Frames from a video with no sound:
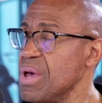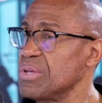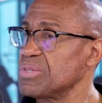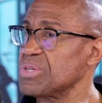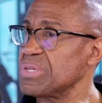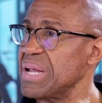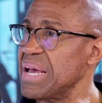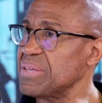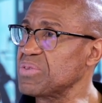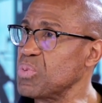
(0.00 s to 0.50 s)

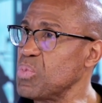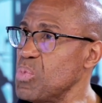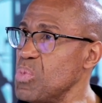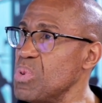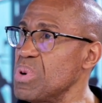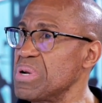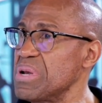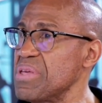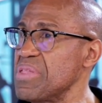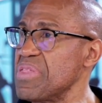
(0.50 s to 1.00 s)
So that's
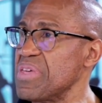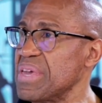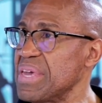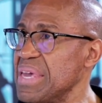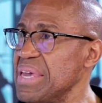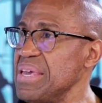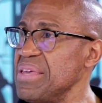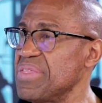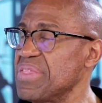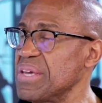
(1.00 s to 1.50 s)
one of the
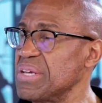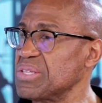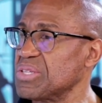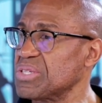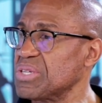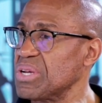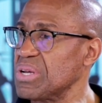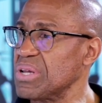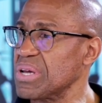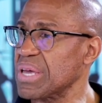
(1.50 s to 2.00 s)
key things
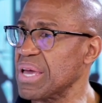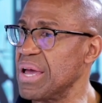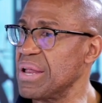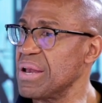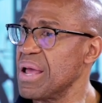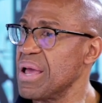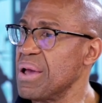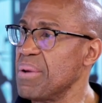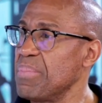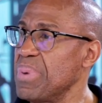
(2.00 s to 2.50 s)
to look at.
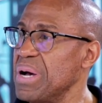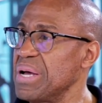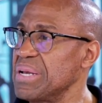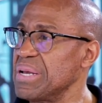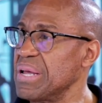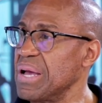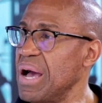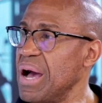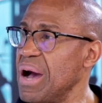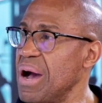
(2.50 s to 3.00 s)

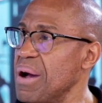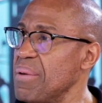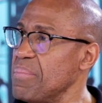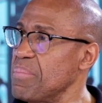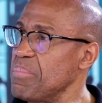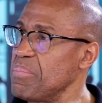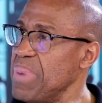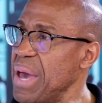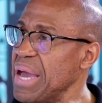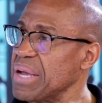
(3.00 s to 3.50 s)
But
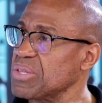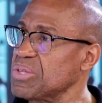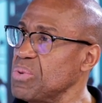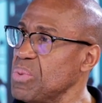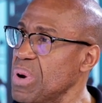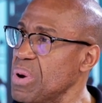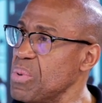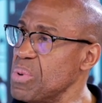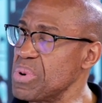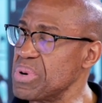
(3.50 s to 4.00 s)
back to
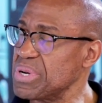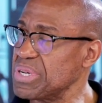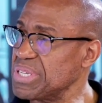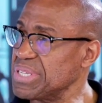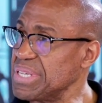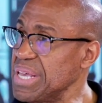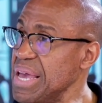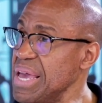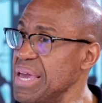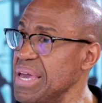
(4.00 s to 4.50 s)
what we were
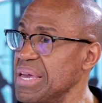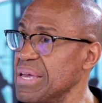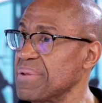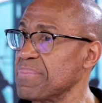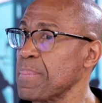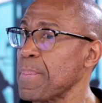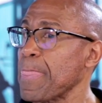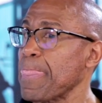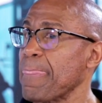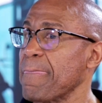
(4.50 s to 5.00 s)
saying
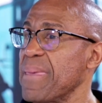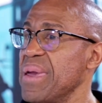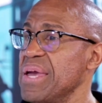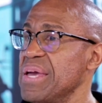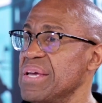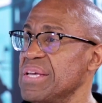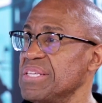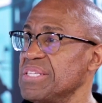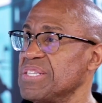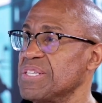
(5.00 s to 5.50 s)

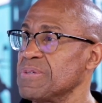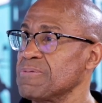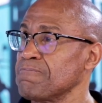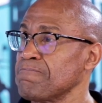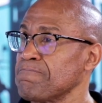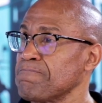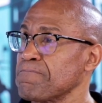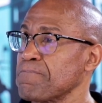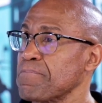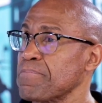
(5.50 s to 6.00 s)
is
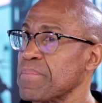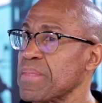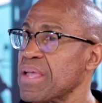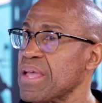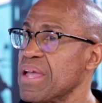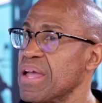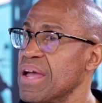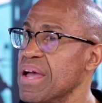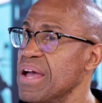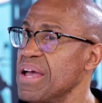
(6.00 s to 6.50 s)

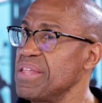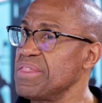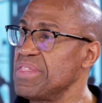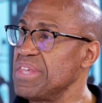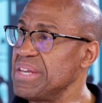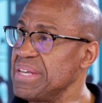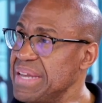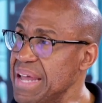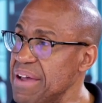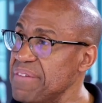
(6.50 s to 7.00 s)

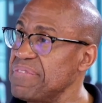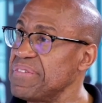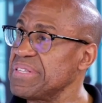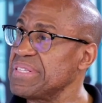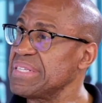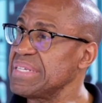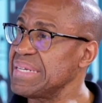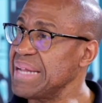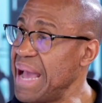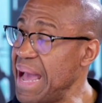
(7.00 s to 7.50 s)
the
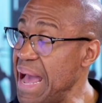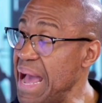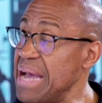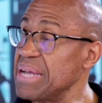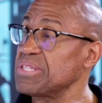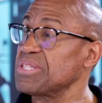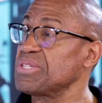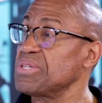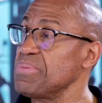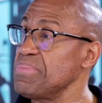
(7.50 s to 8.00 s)
deficit
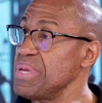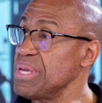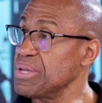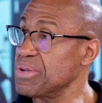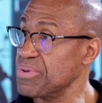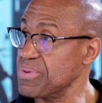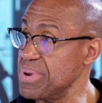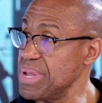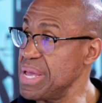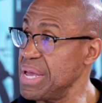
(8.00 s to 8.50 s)
has to be
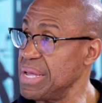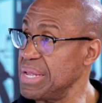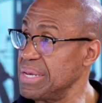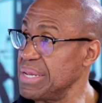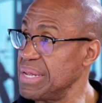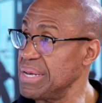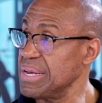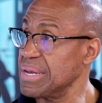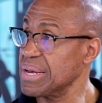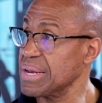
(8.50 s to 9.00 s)

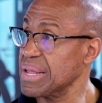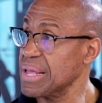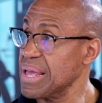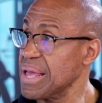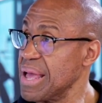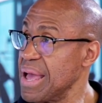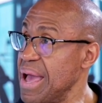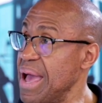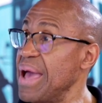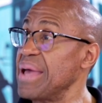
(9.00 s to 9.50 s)
created,
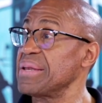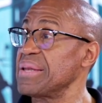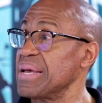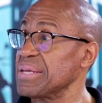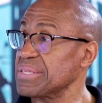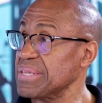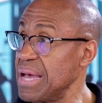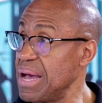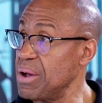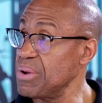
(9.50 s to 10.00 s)
and
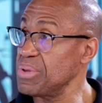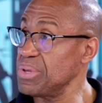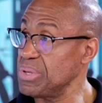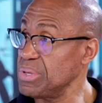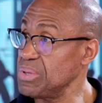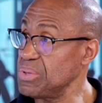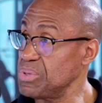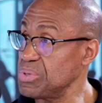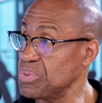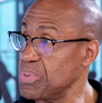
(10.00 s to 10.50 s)
that's how you
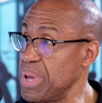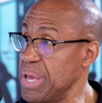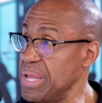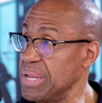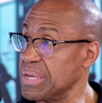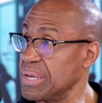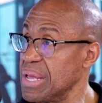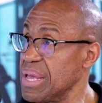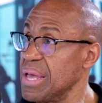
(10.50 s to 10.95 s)
lose weight.